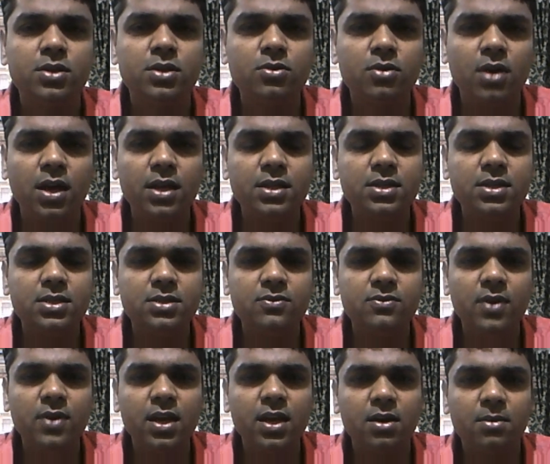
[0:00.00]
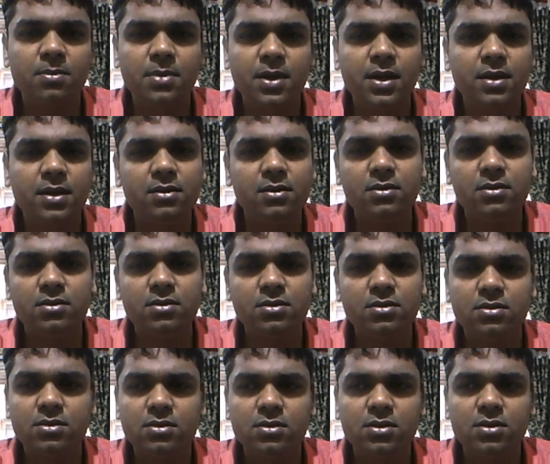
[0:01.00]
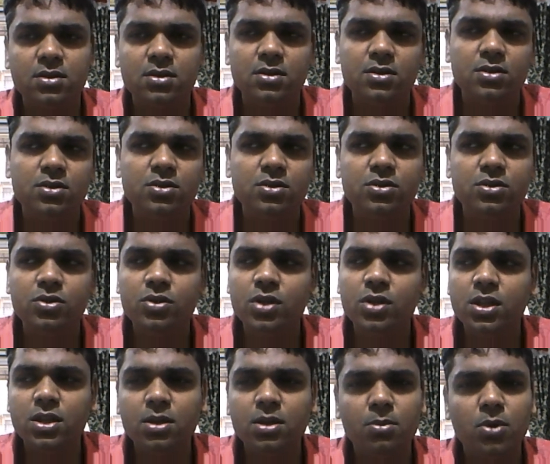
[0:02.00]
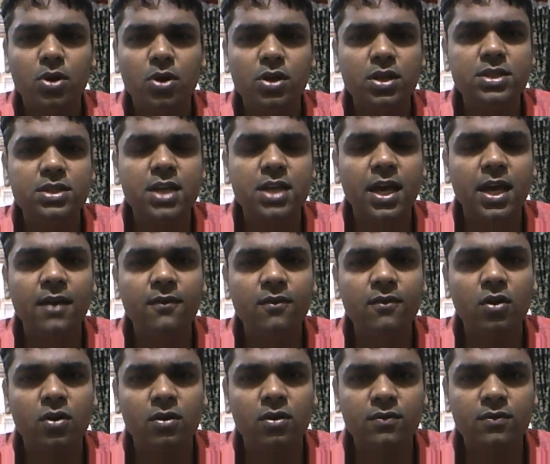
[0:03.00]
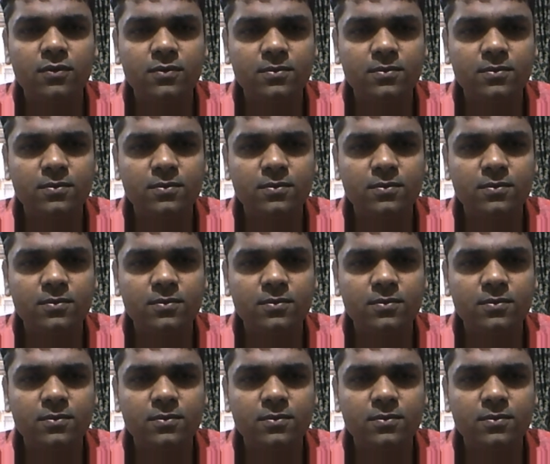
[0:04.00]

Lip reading: No, I just wake up and during the mornings I have cough.